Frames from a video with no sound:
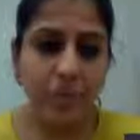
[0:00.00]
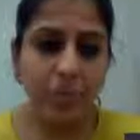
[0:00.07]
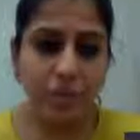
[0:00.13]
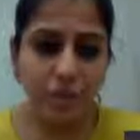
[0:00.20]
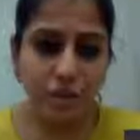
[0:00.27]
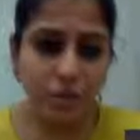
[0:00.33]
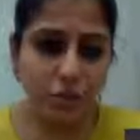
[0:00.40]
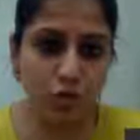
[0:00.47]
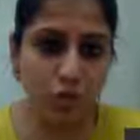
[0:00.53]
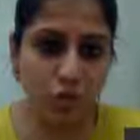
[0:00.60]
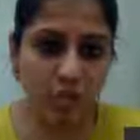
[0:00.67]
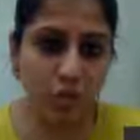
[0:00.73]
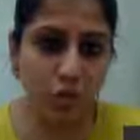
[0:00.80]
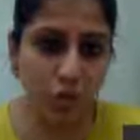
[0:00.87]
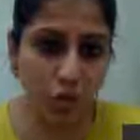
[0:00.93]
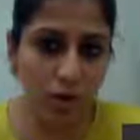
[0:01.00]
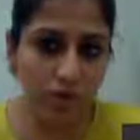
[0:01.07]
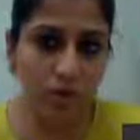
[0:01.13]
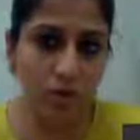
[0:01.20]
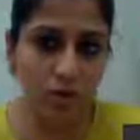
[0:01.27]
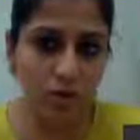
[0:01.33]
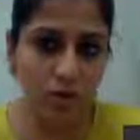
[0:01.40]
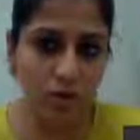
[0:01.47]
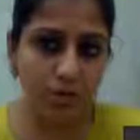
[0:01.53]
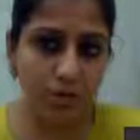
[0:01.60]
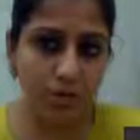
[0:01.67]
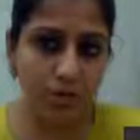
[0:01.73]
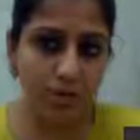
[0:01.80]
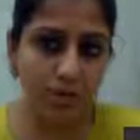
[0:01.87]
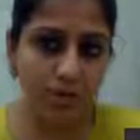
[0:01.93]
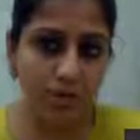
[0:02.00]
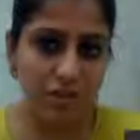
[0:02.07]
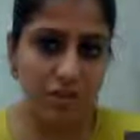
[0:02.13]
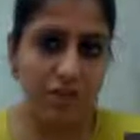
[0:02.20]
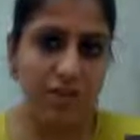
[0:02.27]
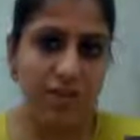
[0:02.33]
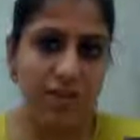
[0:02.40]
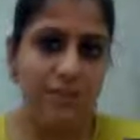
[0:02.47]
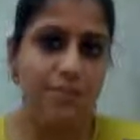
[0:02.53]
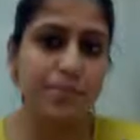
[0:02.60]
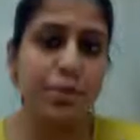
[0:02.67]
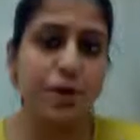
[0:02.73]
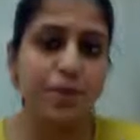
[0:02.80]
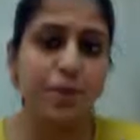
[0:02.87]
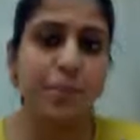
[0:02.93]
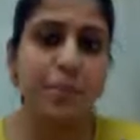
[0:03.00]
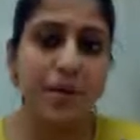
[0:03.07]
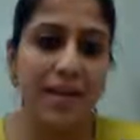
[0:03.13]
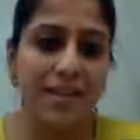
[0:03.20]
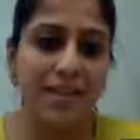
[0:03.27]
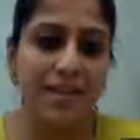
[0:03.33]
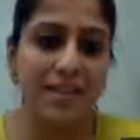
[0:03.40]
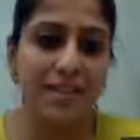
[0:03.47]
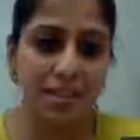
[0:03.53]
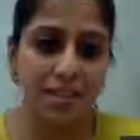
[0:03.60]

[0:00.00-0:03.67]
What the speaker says: what should she look into so that she has bought a place